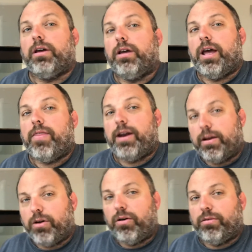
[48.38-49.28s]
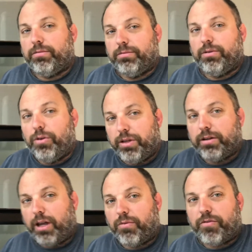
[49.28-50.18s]
And then I go, hold it,
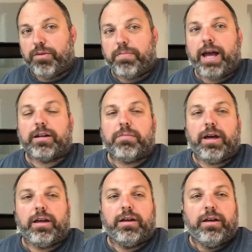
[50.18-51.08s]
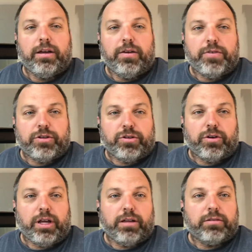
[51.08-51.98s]
gotta revert back to my fish store
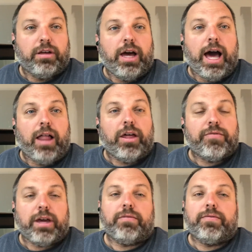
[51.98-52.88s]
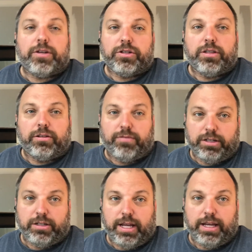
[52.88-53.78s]
days. How long have you had fish in this fish
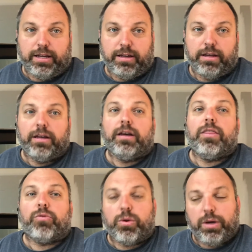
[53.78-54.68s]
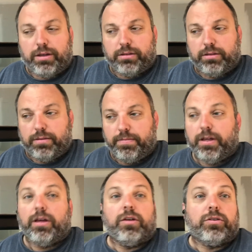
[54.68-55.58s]
tank? 3 weeks.
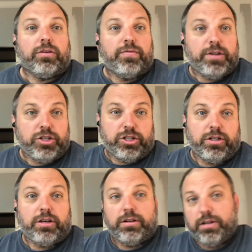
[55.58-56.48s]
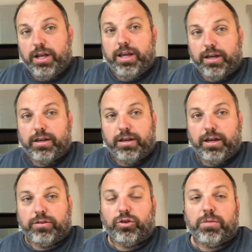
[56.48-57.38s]
So the fish tank
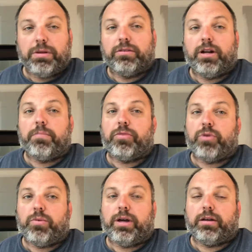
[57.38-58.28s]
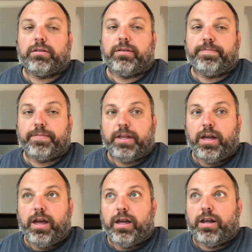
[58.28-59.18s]
has only been set up 3 weeks.
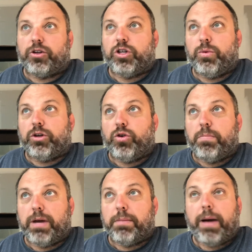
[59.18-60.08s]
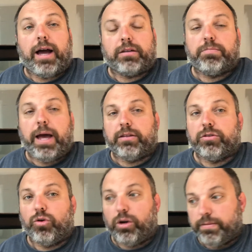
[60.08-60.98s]
Now she went to a big box pet
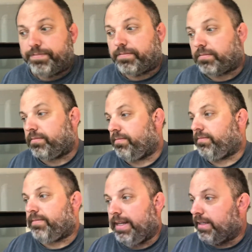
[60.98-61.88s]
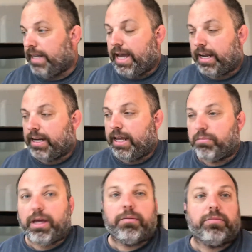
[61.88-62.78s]
store. I'm not gonna name
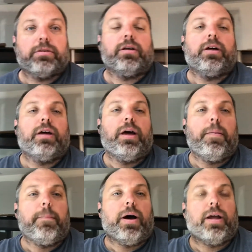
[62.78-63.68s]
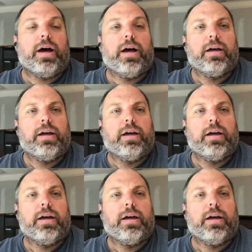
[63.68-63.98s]
names, but